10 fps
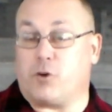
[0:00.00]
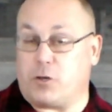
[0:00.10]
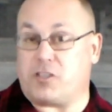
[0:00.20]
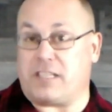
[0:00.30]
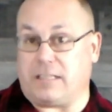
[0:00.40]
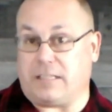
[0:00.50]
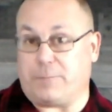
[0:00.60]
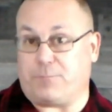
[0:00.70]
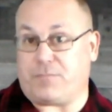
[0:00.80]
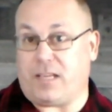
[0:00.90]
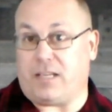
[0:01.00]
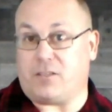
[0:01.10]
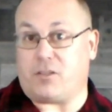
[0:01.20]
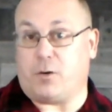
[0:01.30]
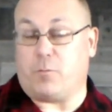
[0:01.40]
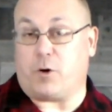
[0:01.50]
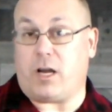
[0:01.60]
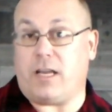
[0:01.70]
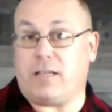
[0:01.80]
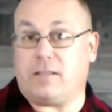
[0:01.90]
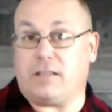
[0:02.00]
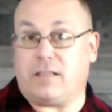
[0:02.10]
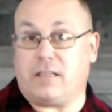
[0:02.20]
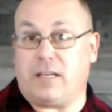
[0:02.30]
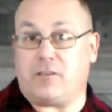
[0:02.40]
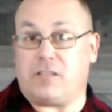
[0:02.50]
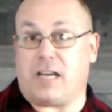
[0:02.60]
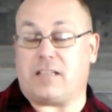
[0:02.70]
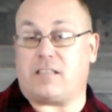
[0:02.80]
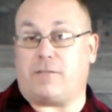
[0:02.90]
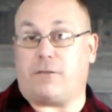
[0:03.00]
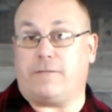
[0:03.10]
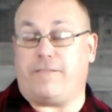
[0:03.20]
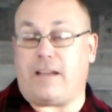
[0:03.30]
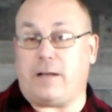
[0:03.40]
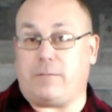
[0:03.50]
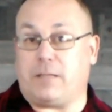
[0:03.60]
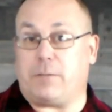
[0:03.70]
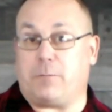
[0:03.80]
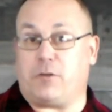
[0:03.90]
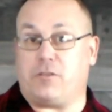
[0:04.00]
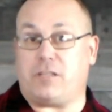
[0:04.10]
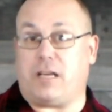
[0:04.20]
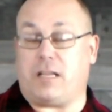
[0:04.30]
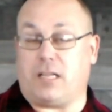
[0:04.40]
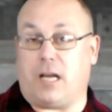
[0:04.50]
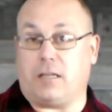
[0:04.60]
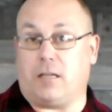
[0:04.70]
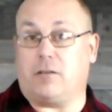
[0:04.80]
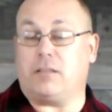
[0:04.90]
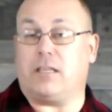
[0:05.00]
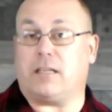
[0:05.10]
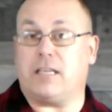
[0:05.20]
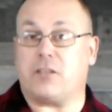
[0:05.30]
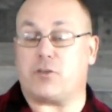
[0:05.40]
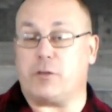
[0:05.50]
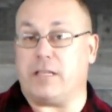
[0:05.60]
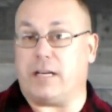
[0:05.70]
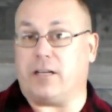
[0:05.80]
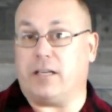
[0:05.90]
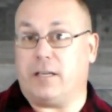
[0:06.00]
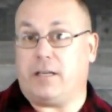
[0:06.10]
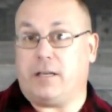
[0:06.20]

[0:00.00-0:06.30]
George Seeley. And so Brian Claire's got several family members, a long history there,